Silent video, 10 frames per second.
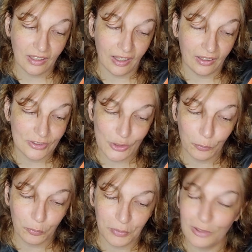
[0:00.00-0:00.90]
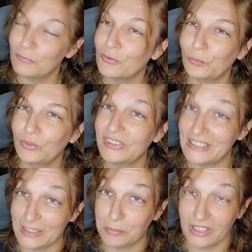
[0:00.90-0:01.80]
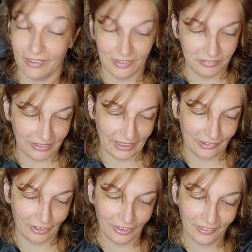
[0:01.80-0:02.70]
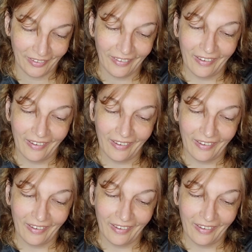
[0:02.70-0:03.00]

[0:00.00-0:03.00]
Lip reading: and dopamine-fueled deep dive later,